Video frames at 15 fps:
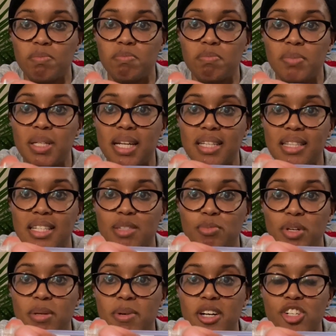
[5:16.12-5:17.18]
be like this
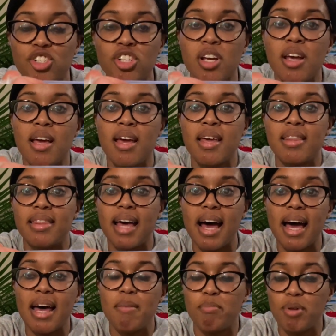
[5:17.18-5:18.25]
pretty much.
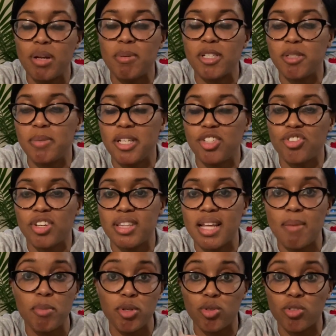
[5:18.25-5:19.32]
That pretty much means you're in the
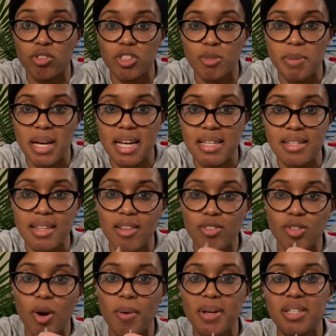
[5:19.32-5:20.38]
epidural space. And
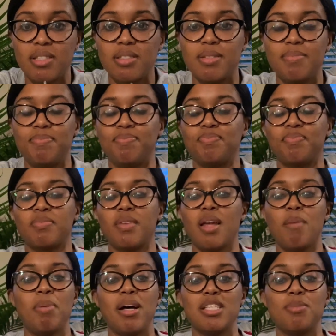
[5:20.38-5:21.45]
there's always
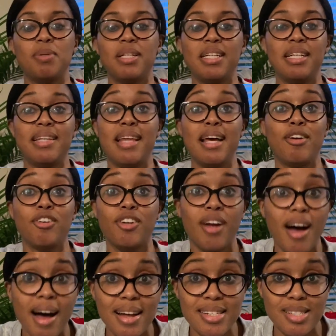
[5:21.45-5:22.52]
a possibility that you're
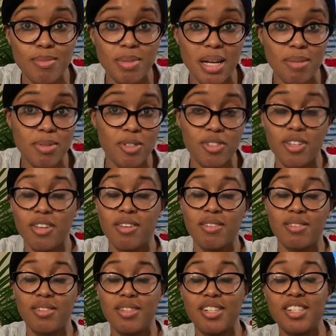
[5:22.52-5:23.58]
not. Sometimes there's
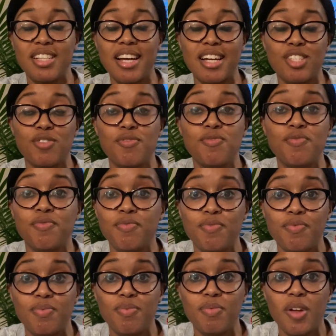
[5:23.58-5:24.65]
such thing as
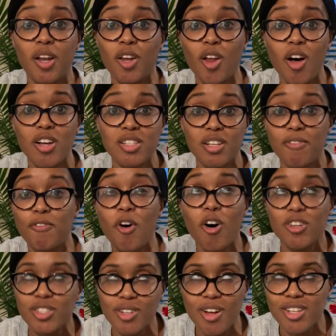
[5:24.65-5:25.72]
a
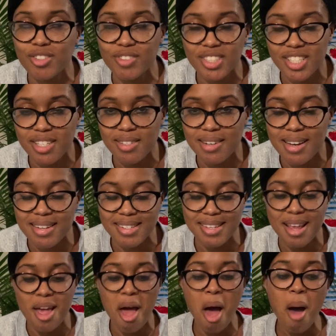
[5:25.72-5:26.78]
false loss of resistance,
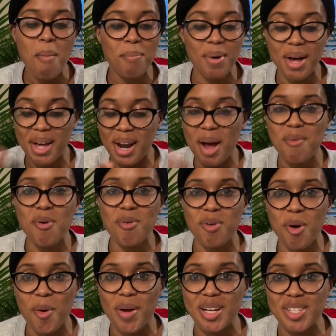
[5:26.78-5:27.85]
but I won't
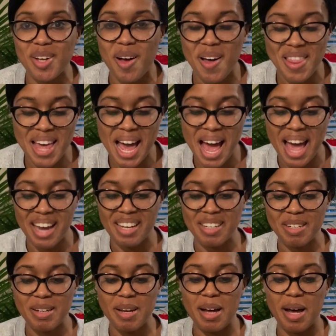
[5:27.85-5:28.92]
go into all that.
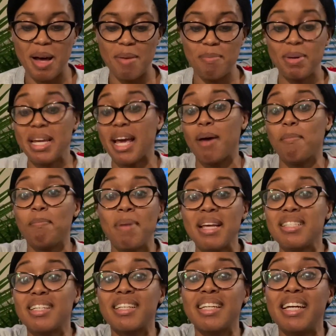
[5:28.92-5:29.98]
But yeah,
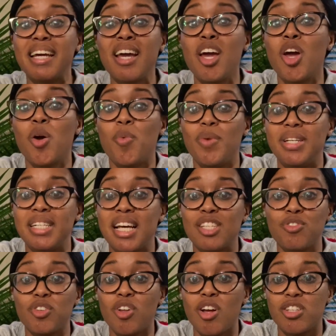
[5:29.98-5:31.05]
basically we test
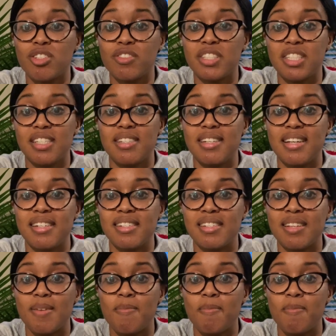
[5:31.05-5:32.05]
for loss of resistance.